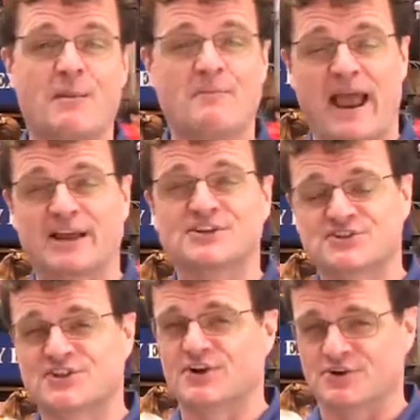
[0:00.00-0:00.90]

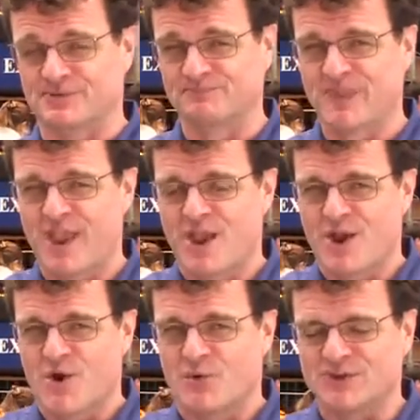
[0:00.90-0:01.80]
Palace Theatre.
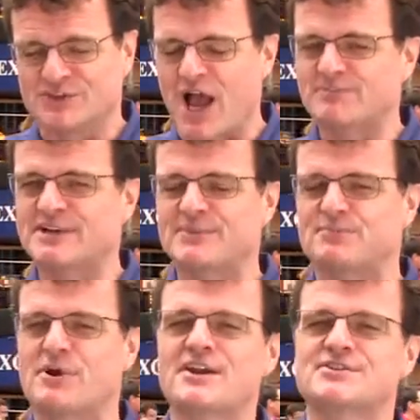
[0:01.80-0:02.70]
With a top ticket
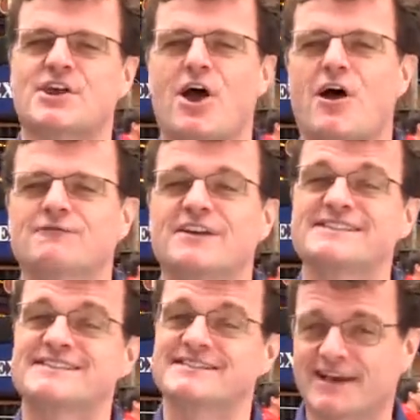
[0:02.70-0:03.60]
price of
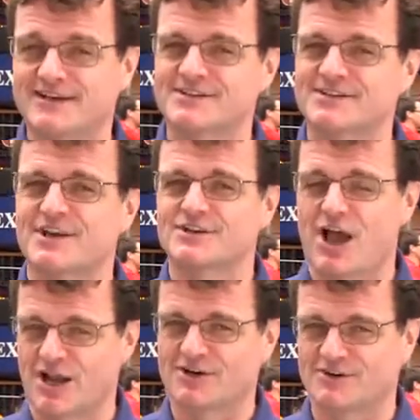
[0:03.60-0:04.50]
$6, the
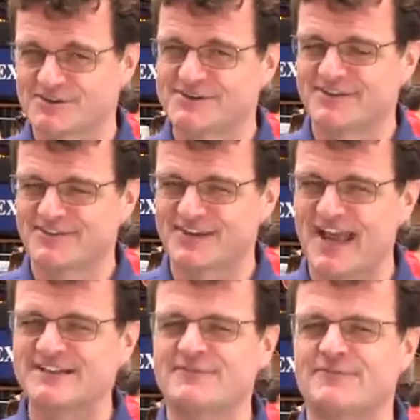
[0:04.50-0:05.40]

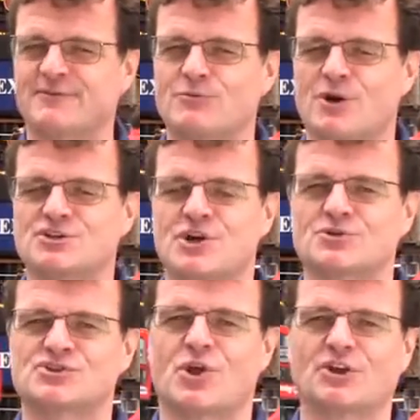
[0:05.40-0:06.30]
1951
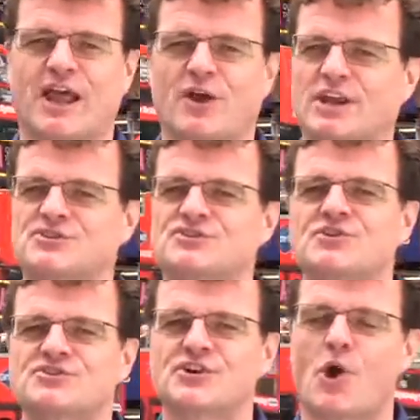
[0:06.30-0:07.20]
show sold out as
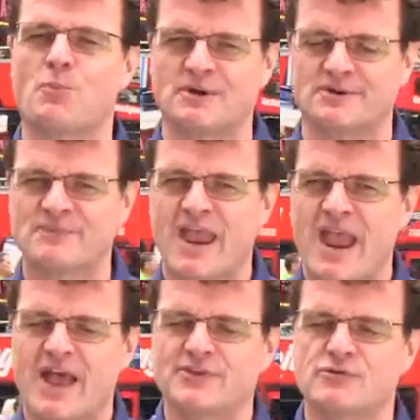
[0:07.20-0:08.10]
soon as it opened,
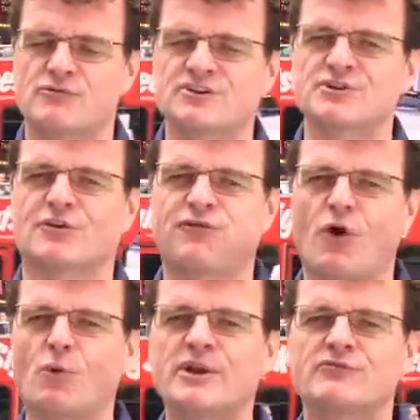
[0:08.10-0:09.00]
and the original
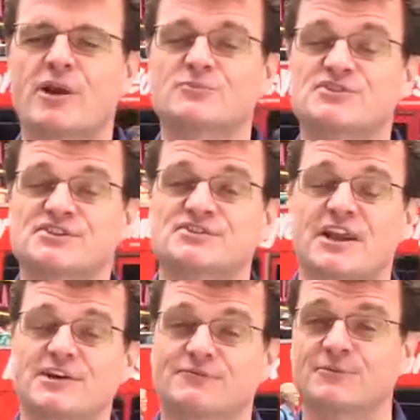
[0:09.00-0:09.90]
4-week run was
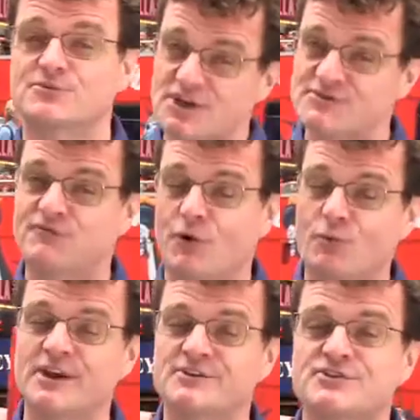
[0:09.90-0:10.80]
extended from just 4
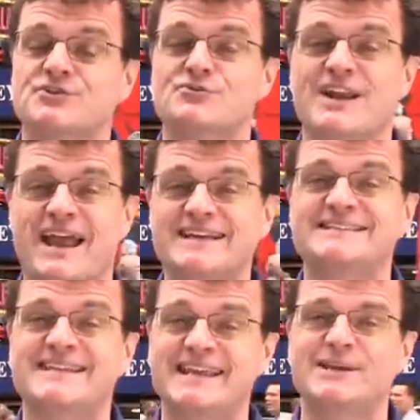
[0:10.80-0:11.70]
weeks to
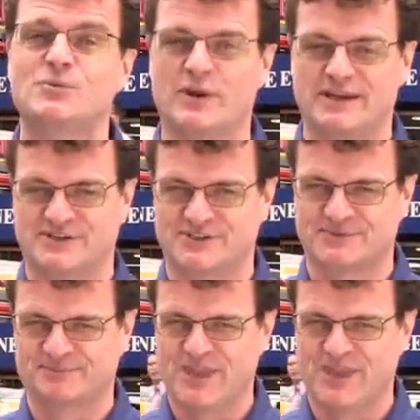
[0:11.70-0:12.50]
19 weeks.